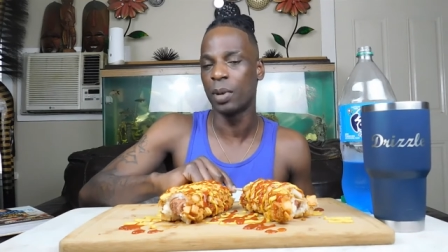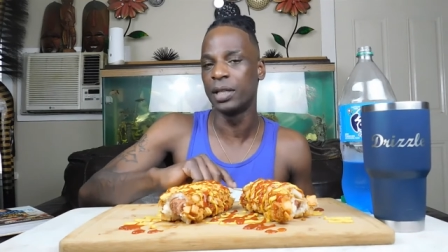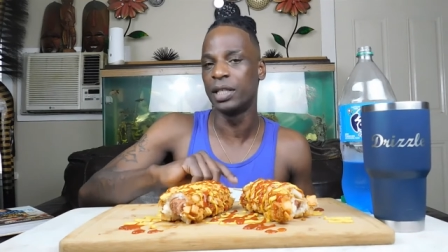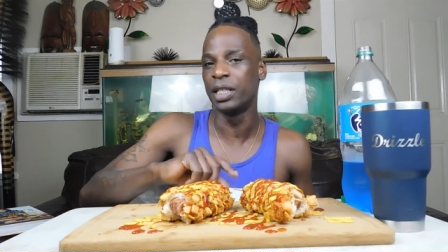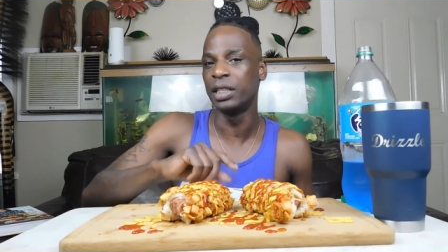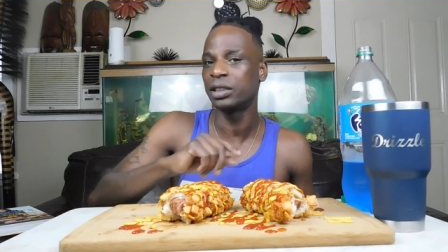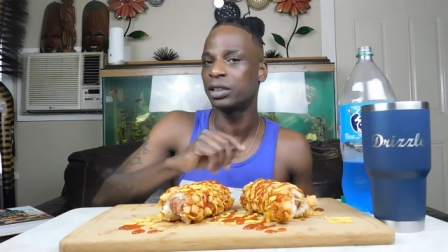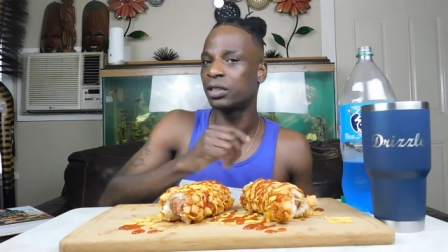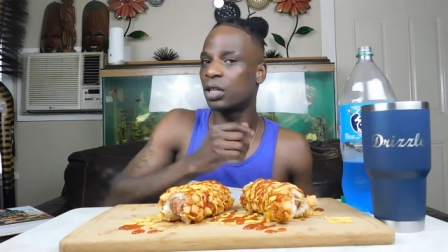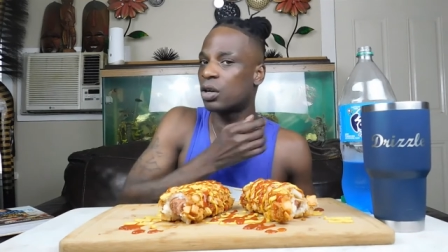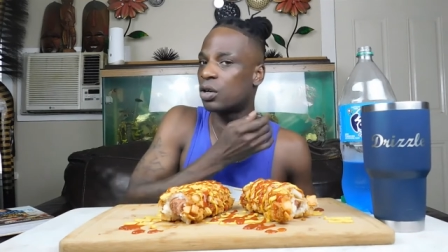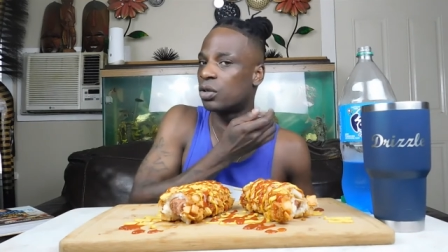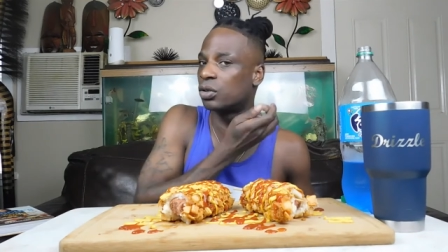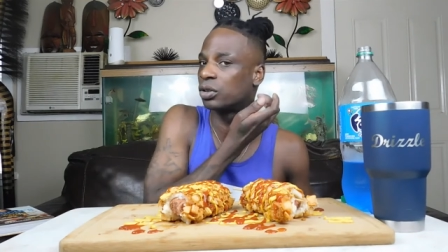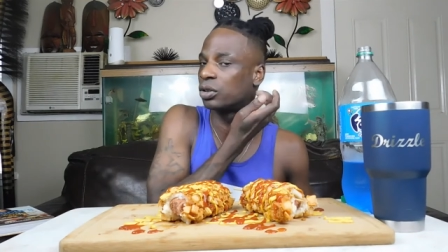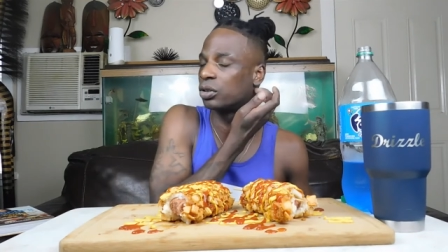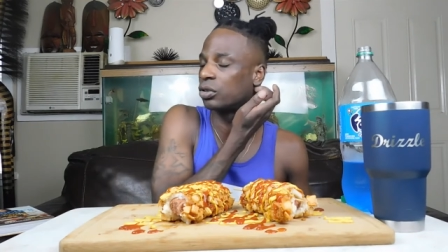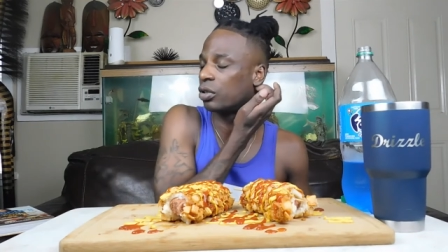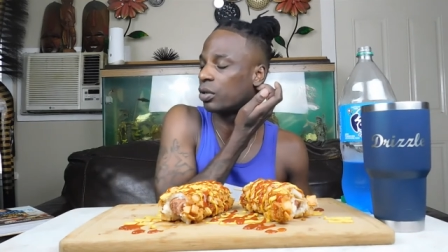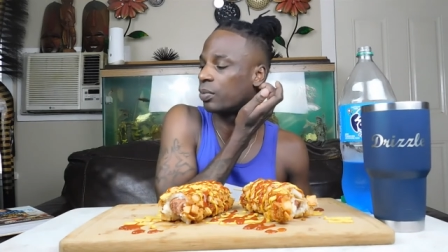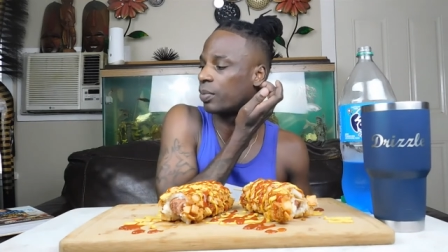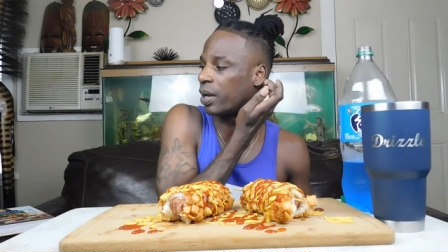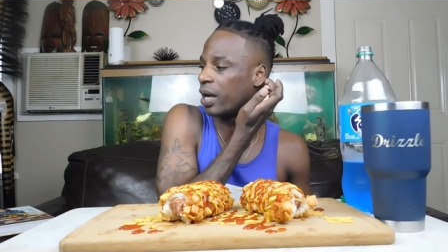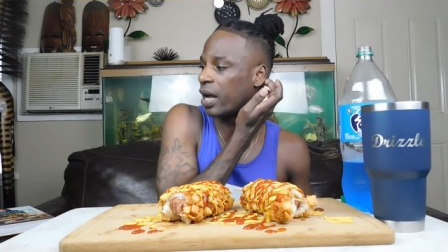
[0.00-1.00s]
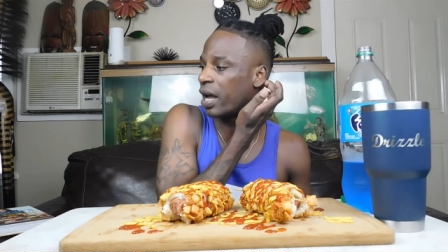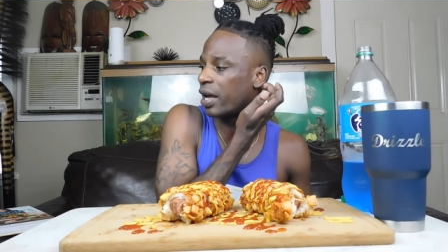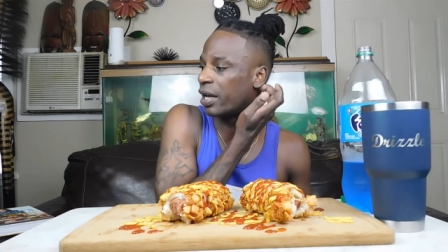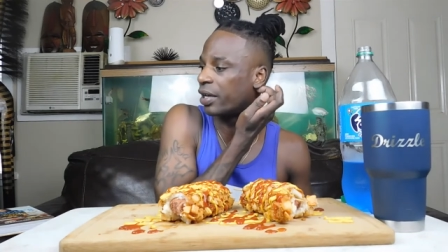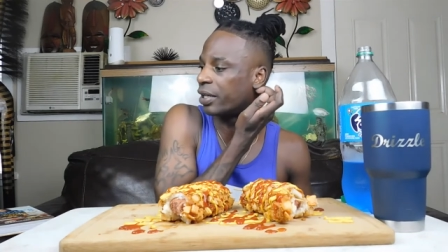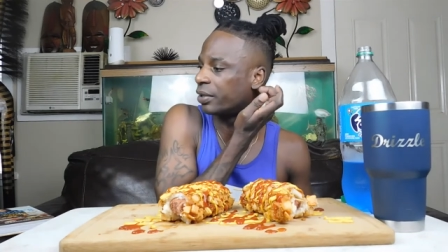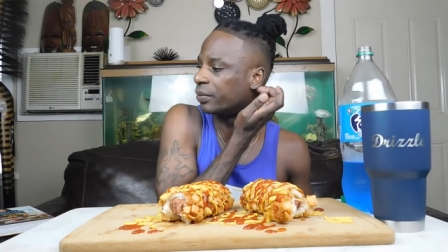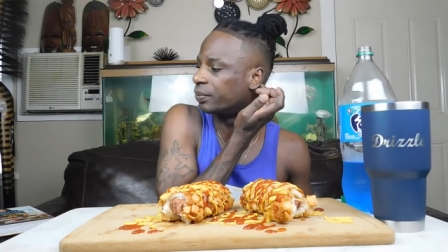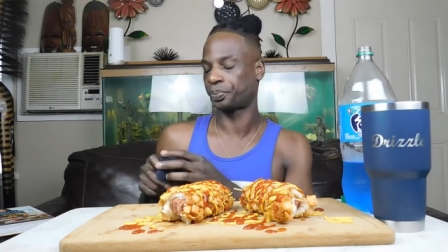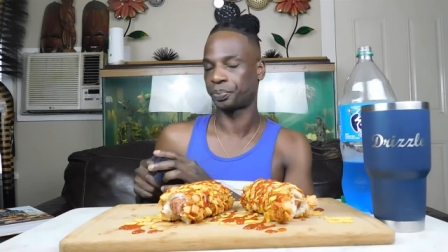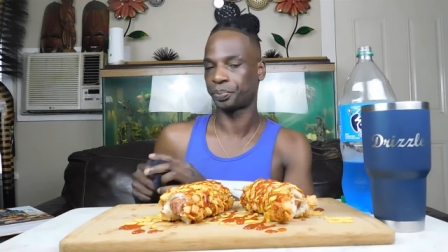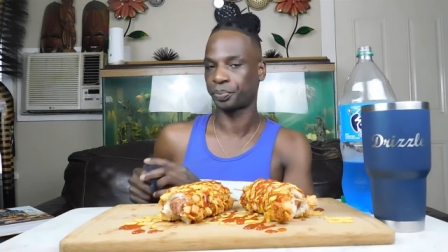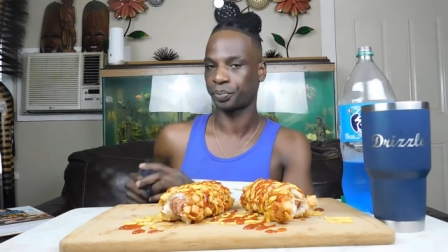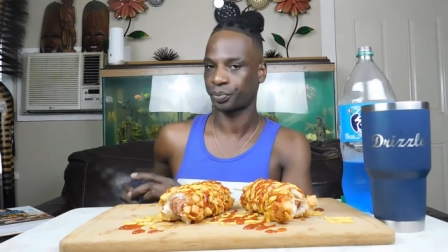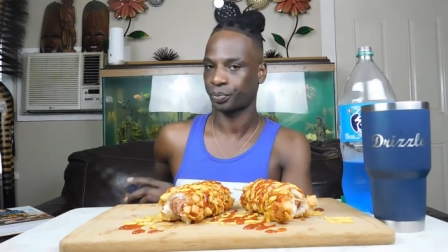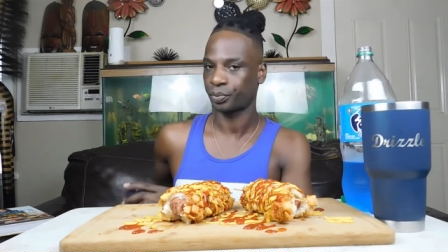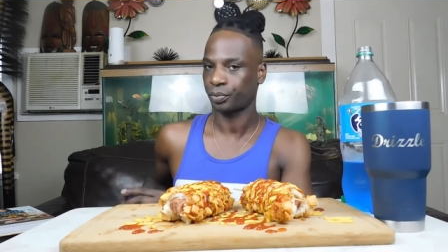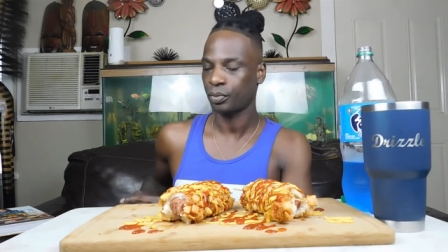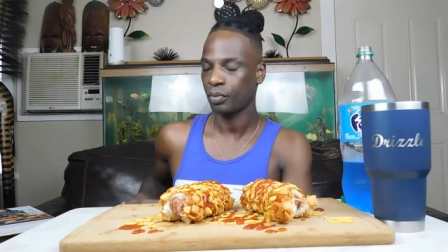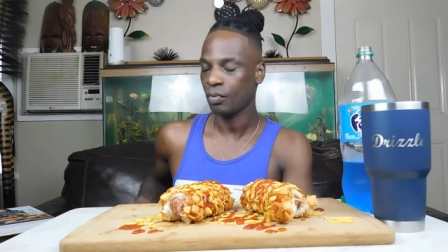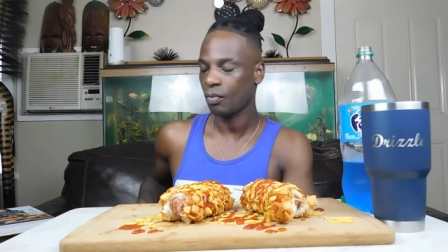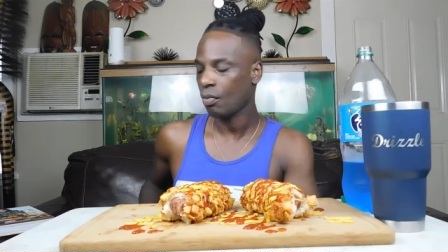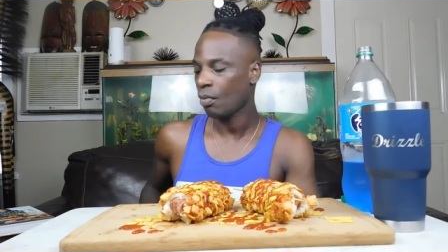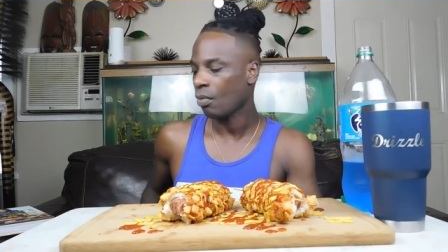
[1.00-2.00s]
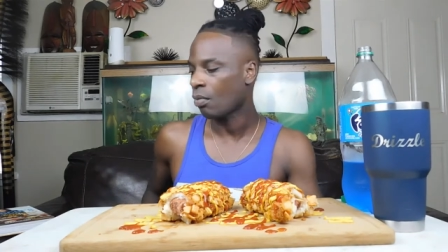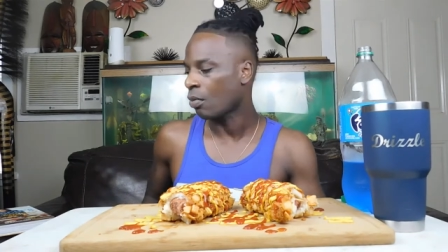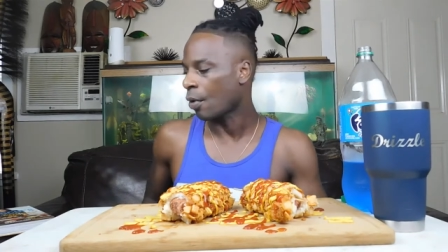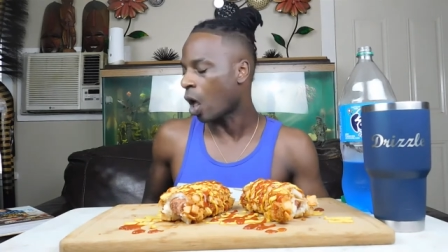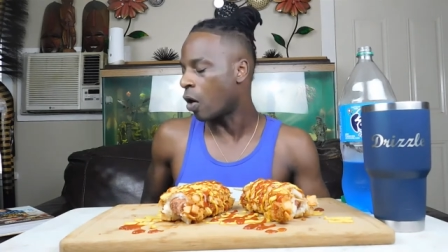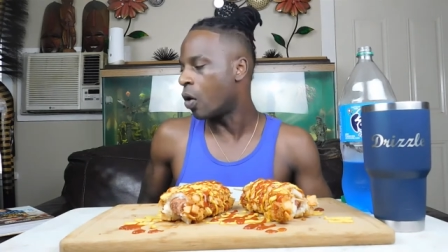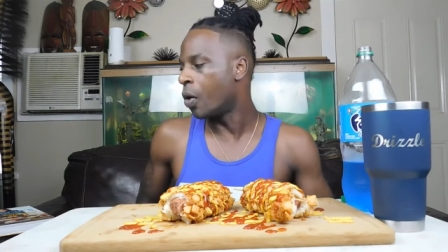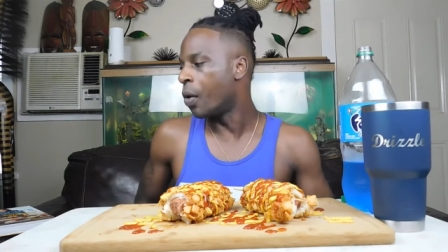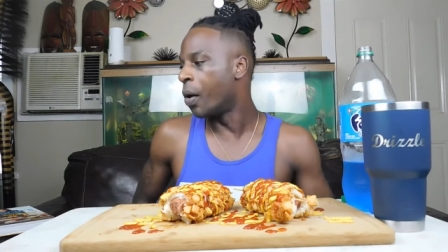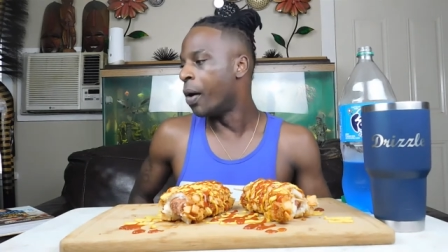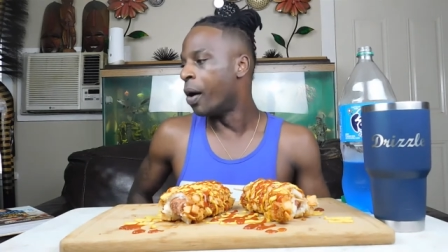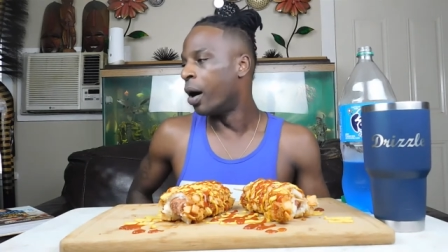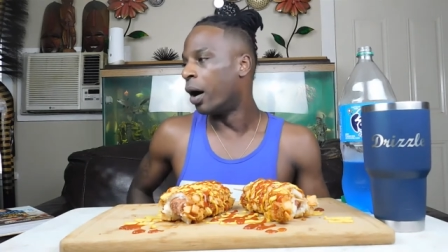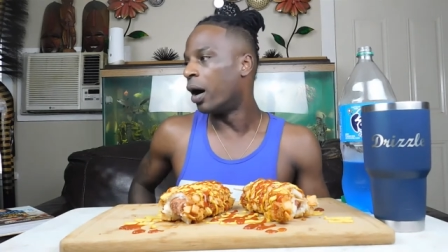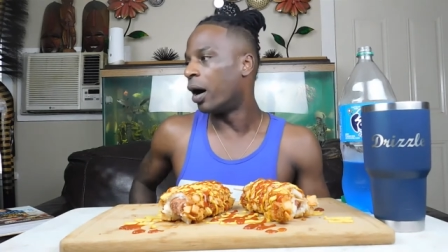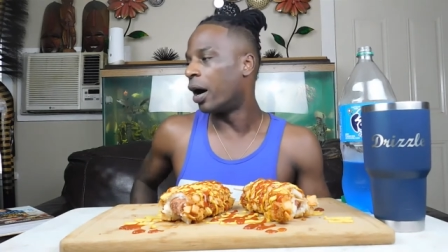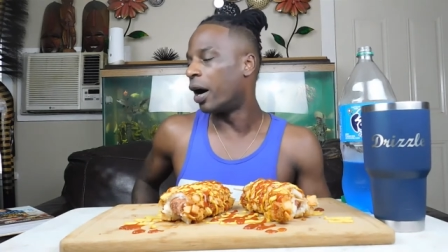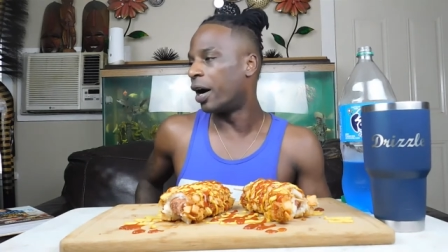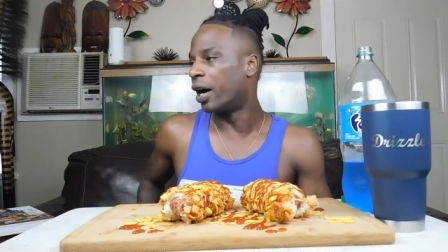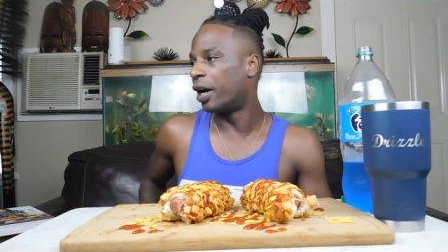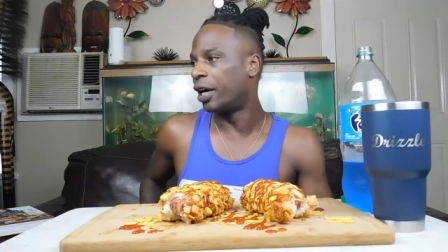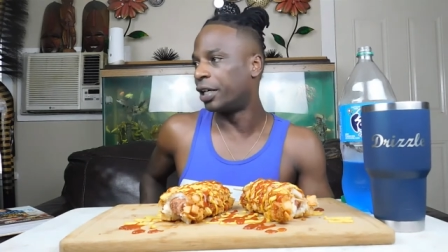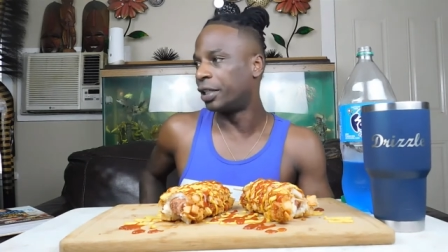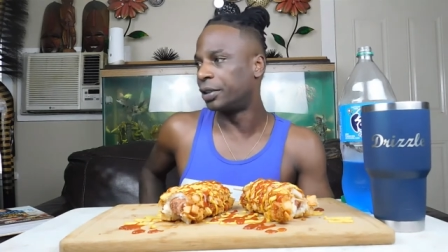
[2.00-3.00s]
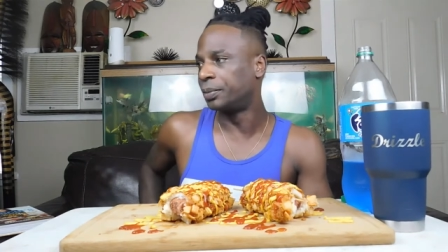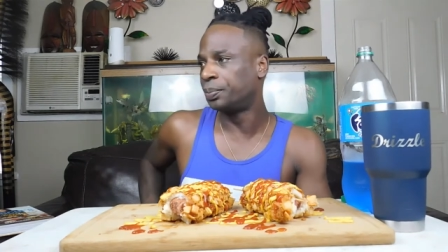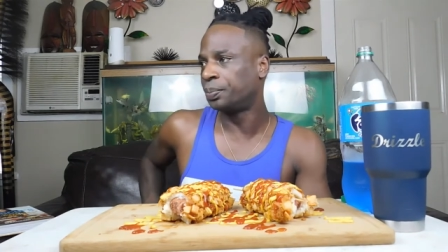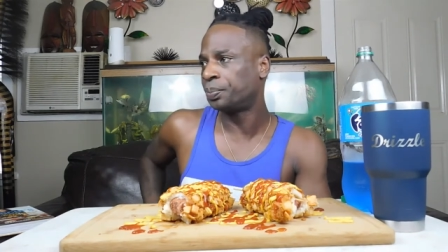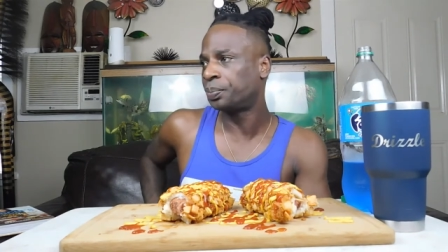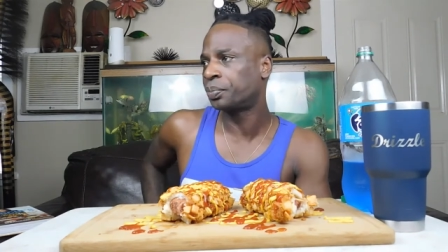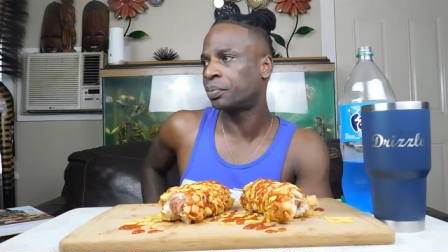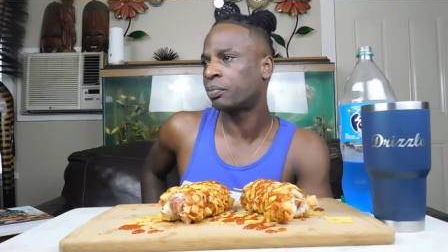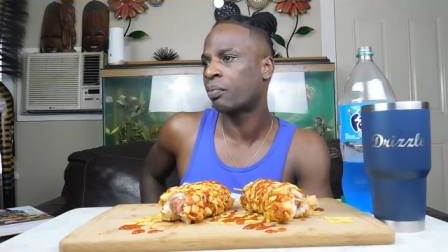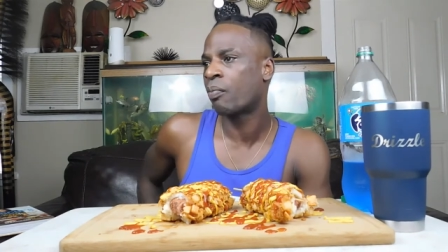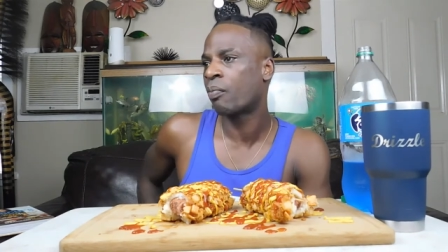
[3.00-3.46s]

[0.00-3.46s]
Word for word: But this is the whole story behind it. Um,